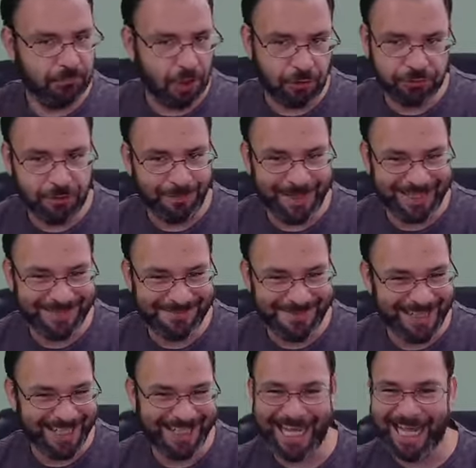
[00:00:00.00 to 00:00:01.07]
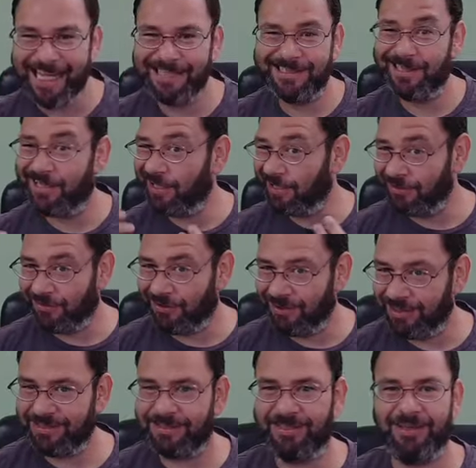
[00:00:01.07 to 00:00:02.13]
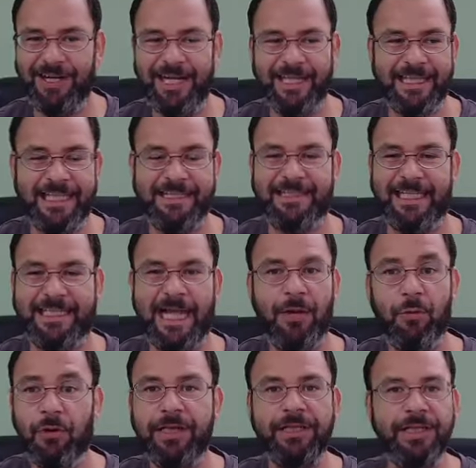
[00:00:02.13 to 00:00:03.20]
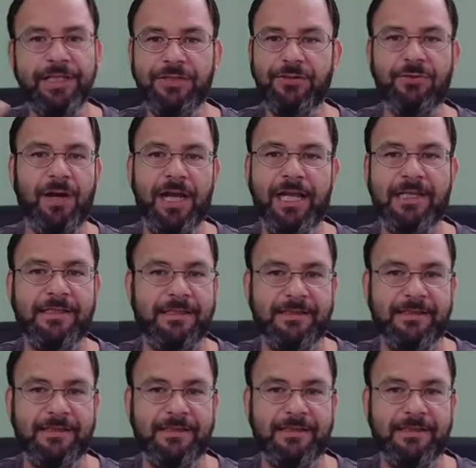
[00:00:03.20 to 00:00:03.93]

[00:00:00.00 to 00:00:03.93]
also makes money as an artist, all right? Things like that. We're in the US.